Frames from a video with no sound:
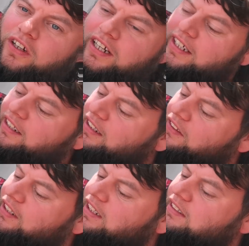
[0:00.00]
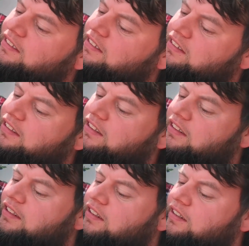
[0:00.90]
dry. Now this
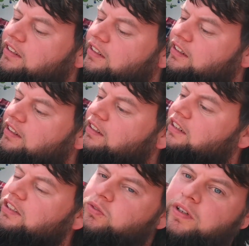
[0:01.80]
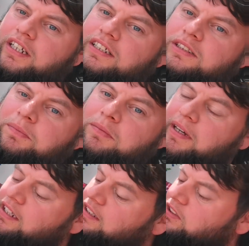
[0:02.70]
is ready to be
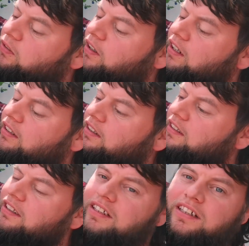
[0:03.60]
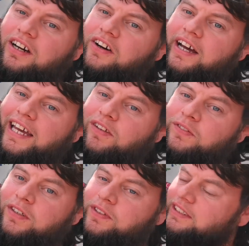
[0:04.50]
made into our hay
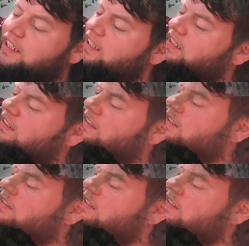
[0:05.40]
fever tea.